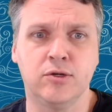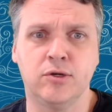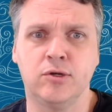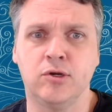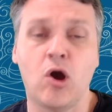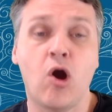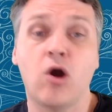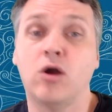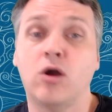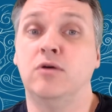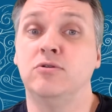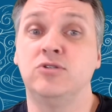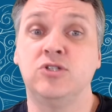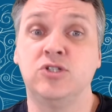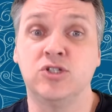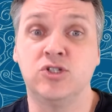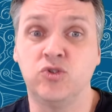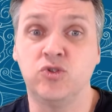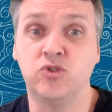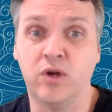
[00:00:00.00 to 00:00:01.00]
Carlos
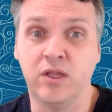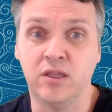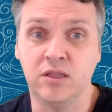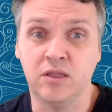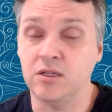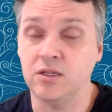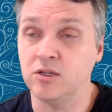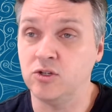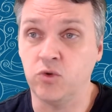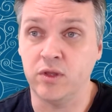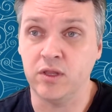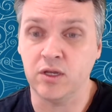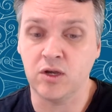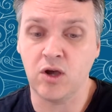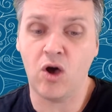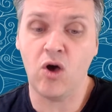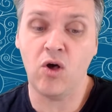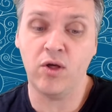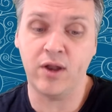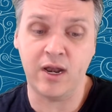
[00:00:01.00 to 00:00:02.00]
just joined the
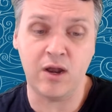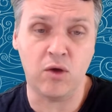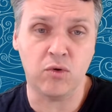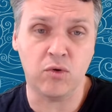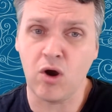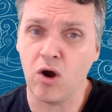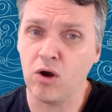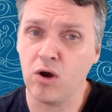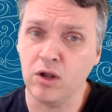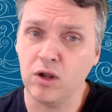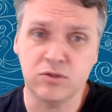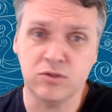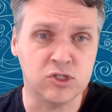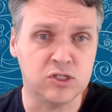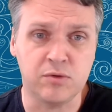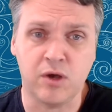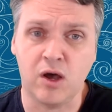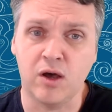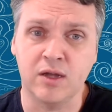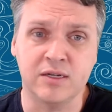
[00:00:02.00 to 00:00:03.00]
call, and I know Carlos
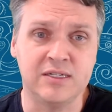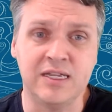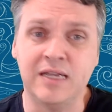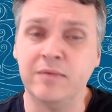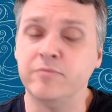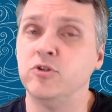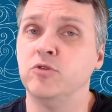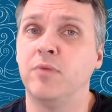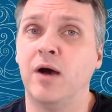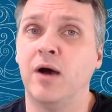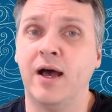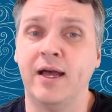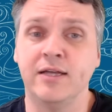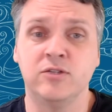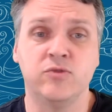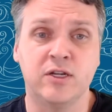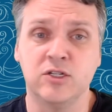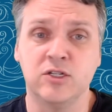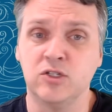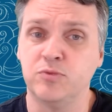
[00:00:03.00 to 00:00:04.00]
is on Team Dubai,
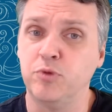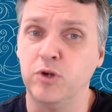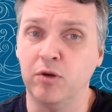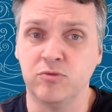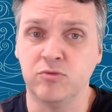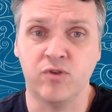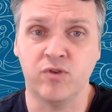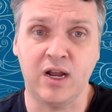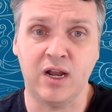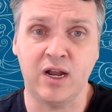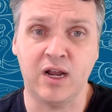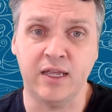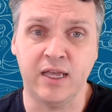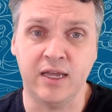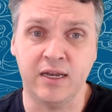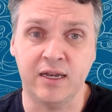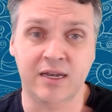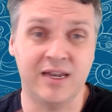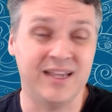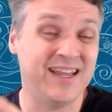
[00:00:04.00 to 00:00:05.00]
so I can just put him directly in,
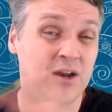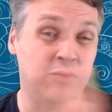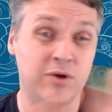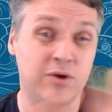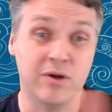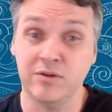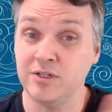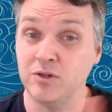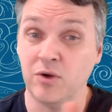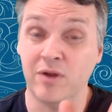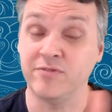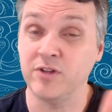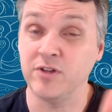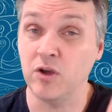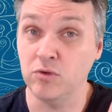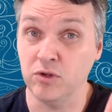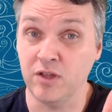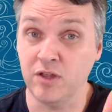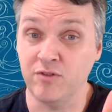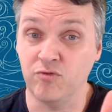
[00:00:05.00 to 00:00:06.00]
and again, I don't have to go
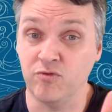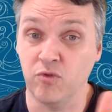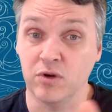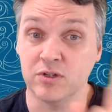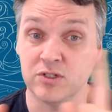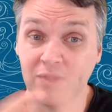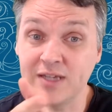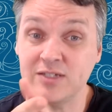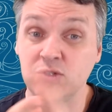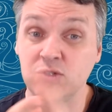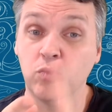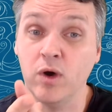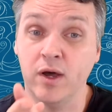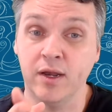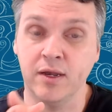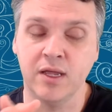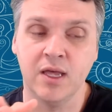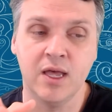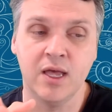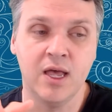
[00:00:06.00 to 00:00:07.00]
looking for it. So that's one.